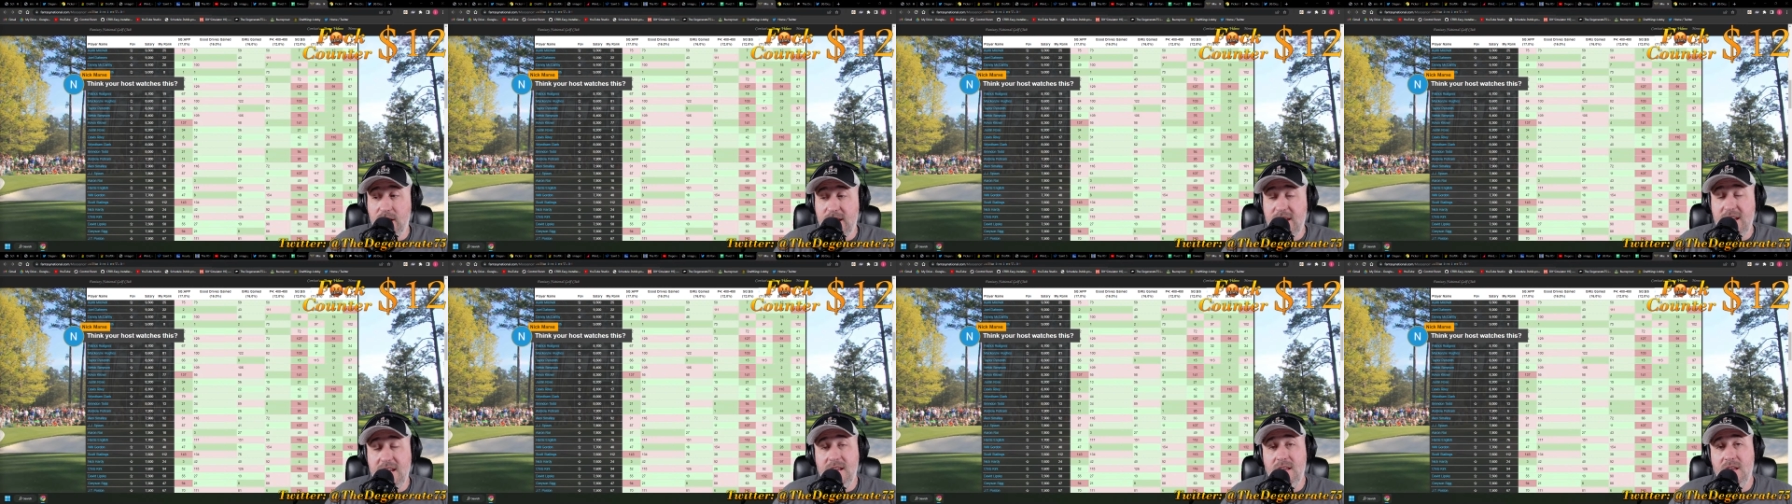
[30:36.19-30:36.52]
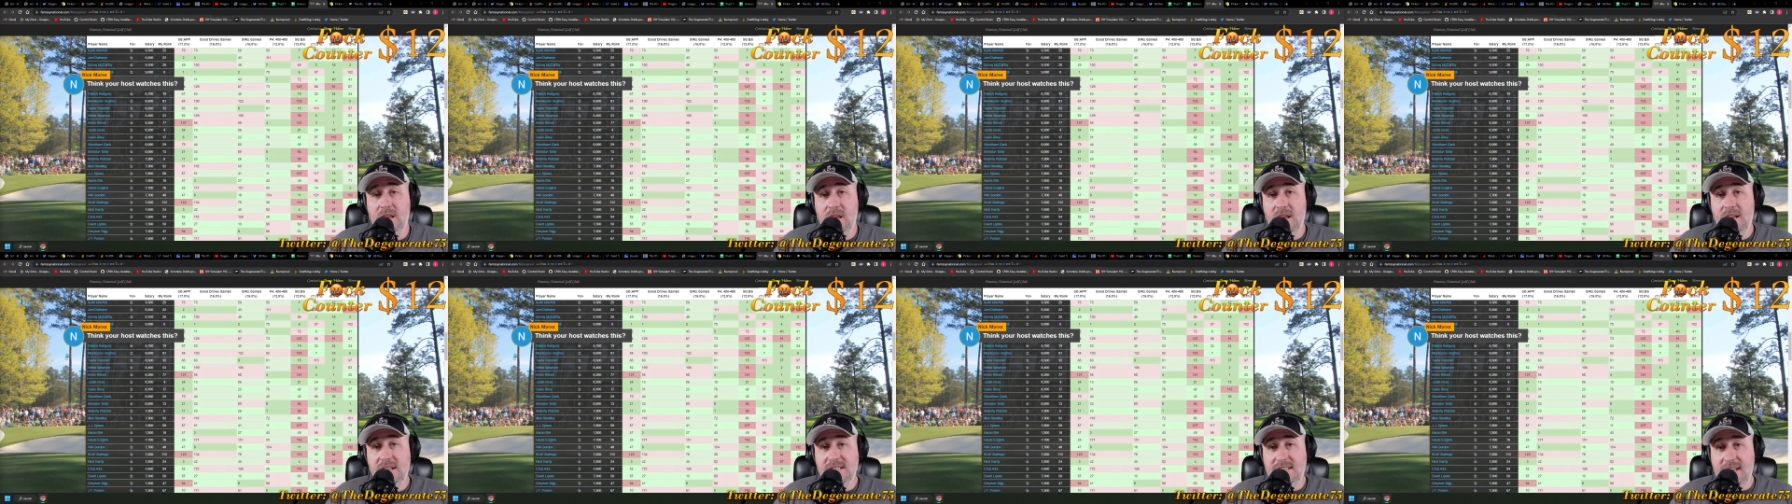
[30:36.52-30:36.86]
He
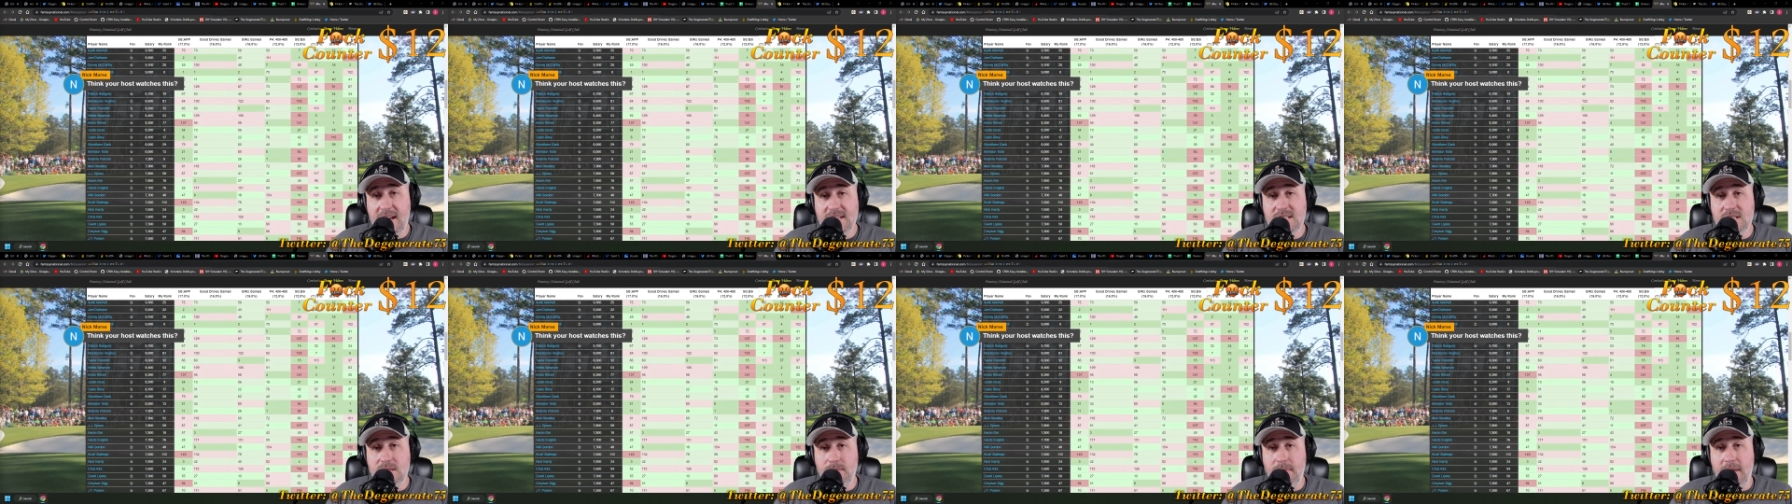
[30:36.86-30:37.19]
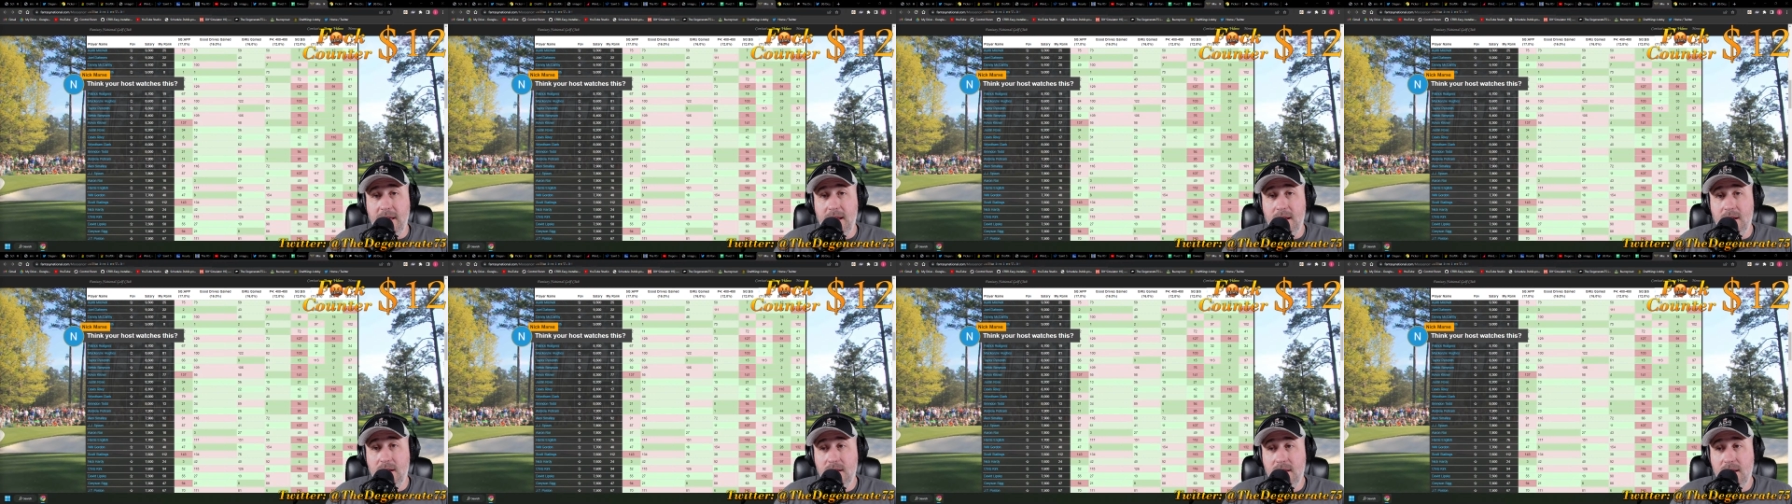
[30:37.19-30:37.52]
texted
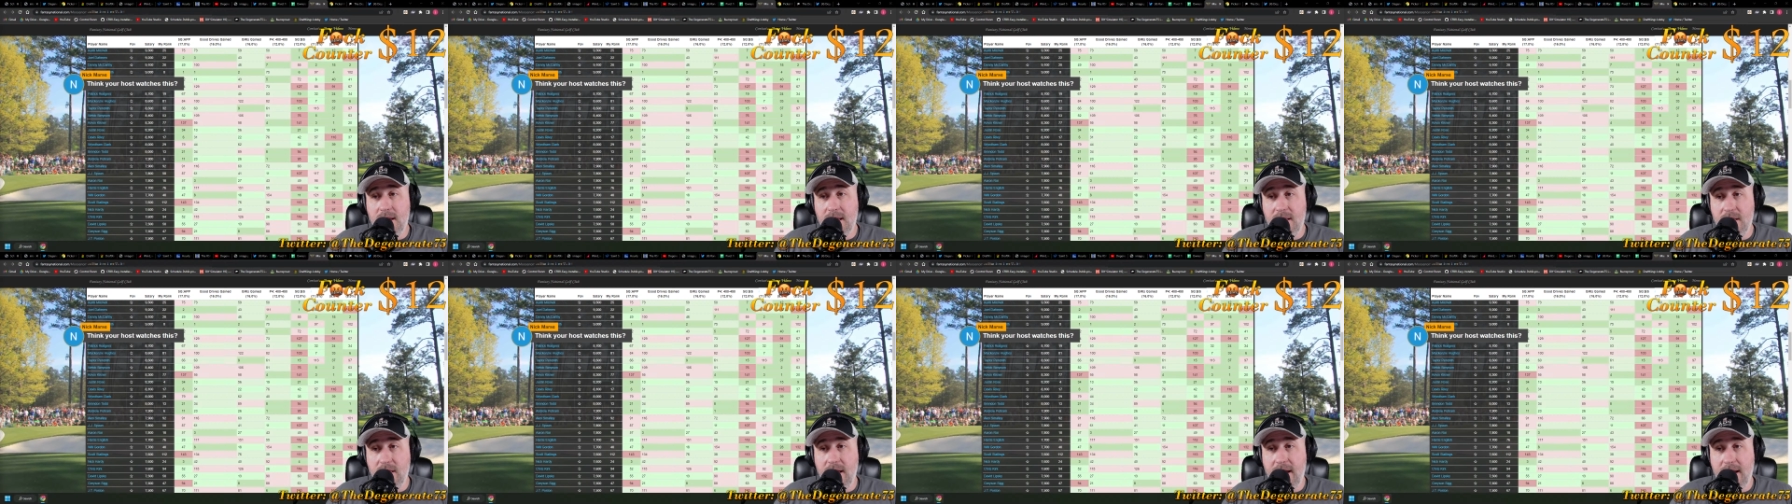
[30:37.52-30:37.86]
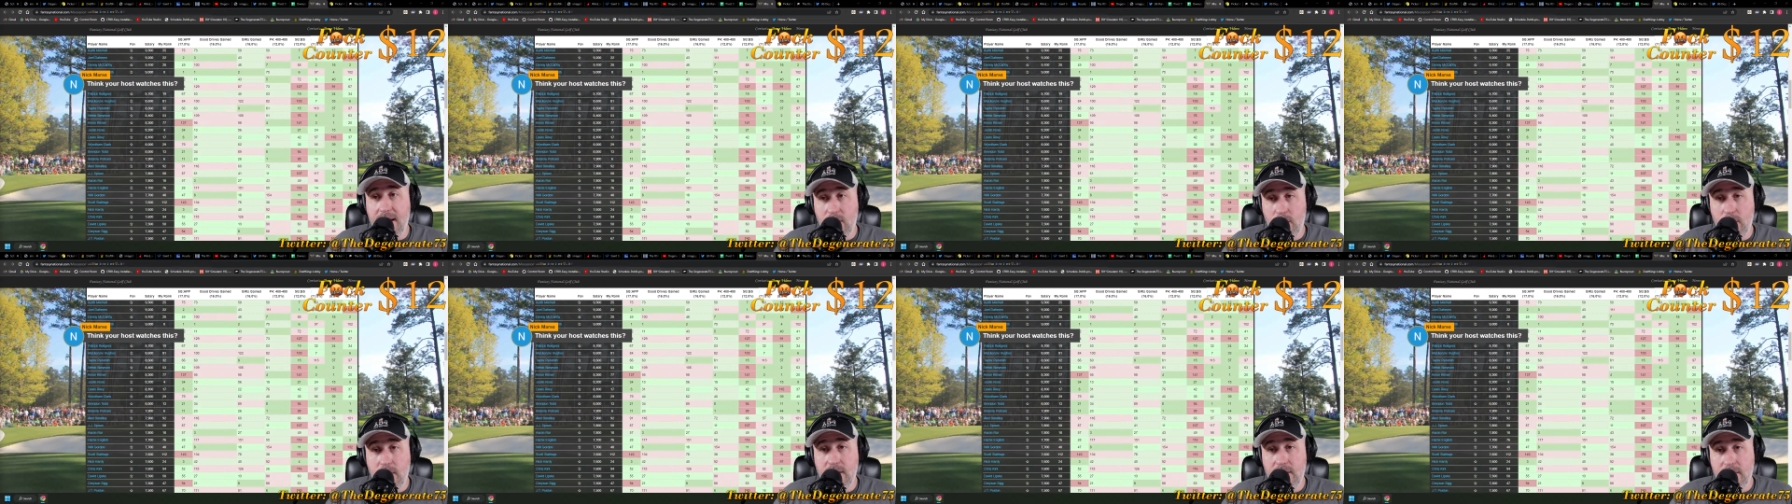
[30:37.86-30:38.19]
me and
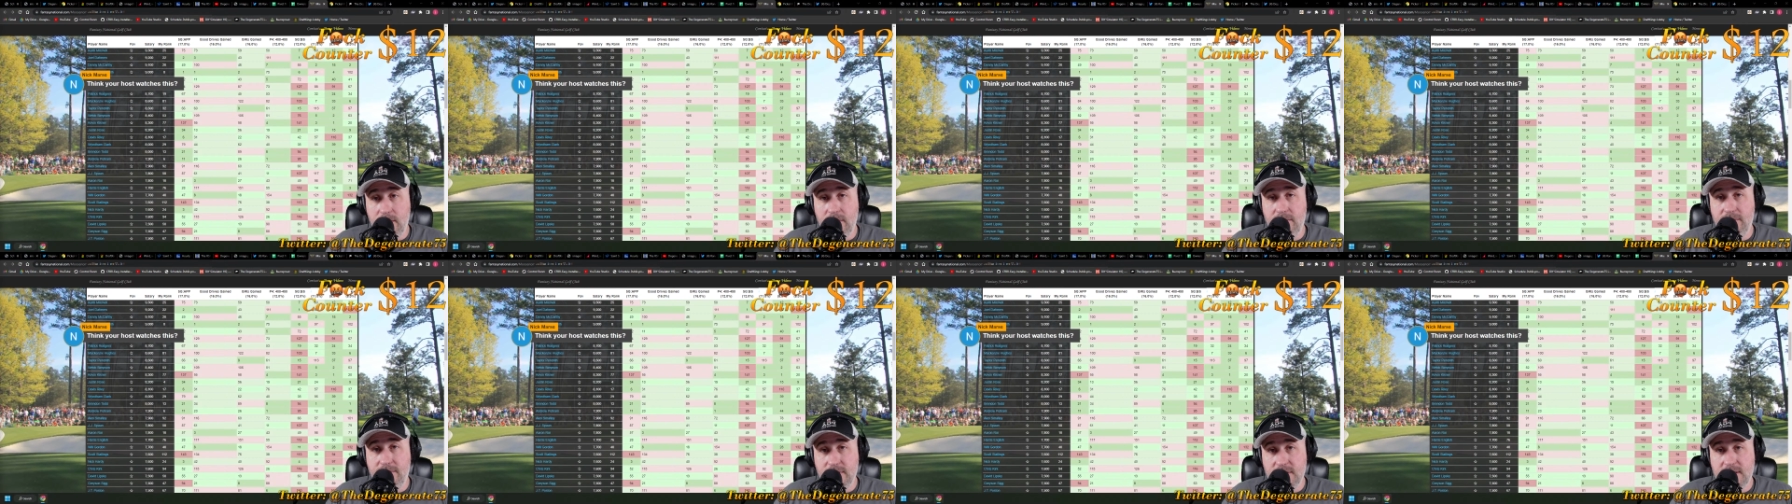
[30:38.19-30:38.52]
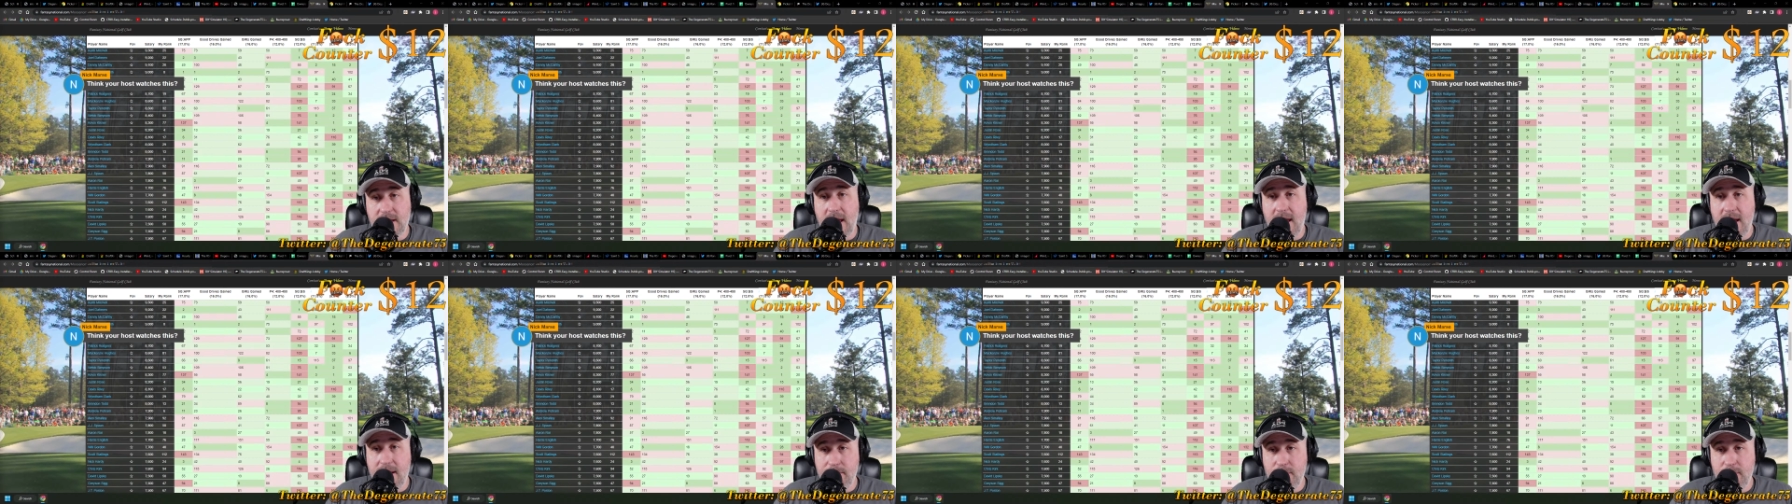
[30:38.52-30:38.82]
when hey,